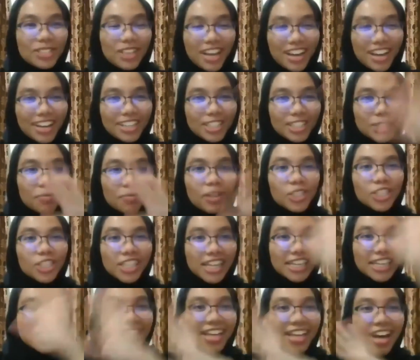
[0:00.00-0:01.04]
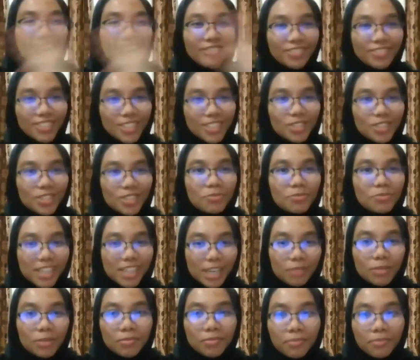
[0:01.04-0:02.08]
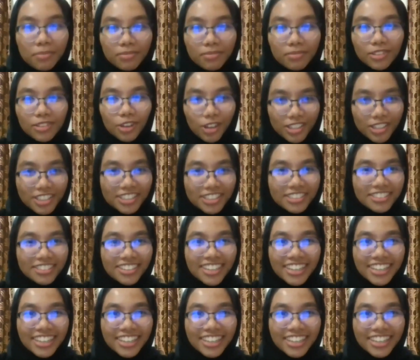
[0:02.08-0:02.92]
specialize after you become a doctor, right?